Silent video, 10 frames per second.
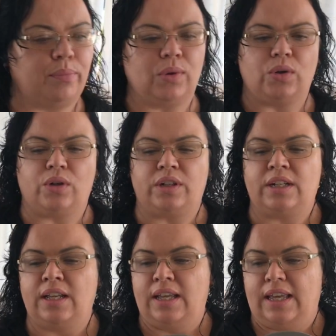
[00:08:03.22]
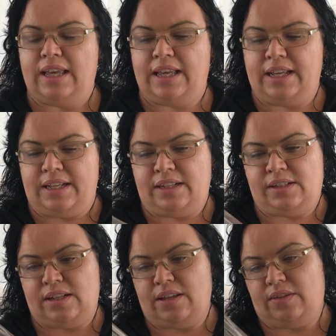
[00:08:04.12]
bought
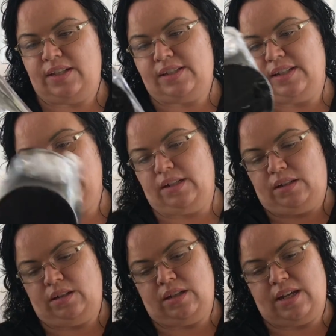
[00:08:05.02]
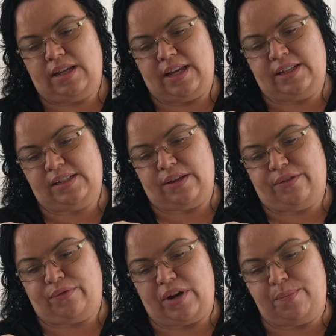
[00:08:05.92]
is this little, it's a
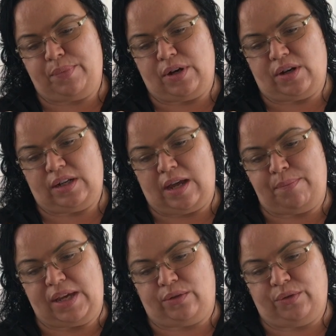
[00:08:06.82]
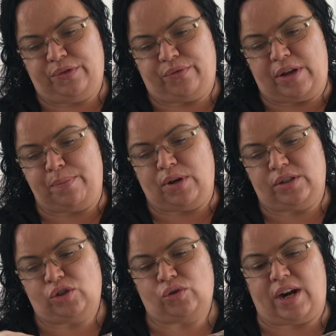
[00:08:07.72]
a metal
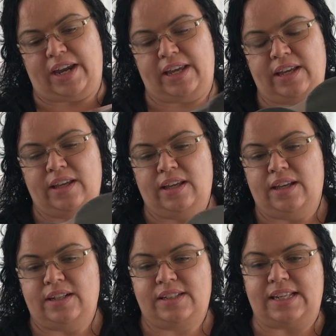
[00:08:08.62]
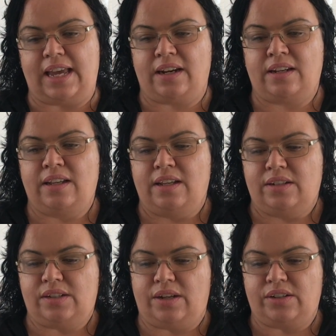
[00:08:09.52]
3-pot tray set.
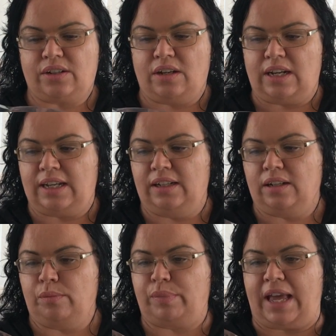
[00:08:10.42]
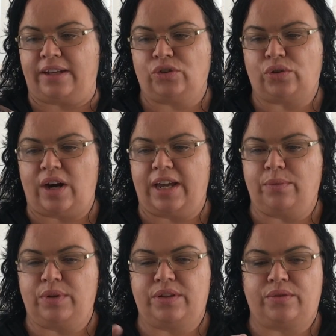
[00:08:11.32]
So it's got like a little black
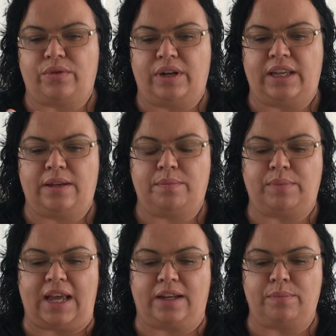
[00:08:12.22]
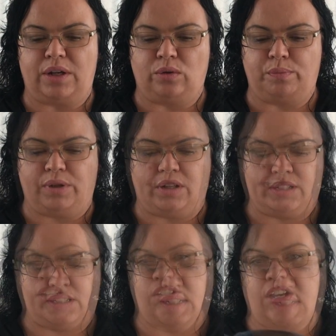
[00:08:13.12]
tray with 3 black metal
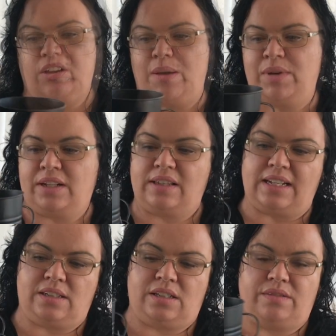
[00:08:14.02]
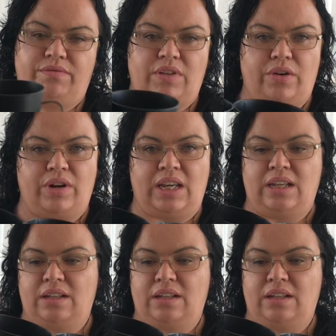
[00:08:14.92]
pots. So I mean, that's very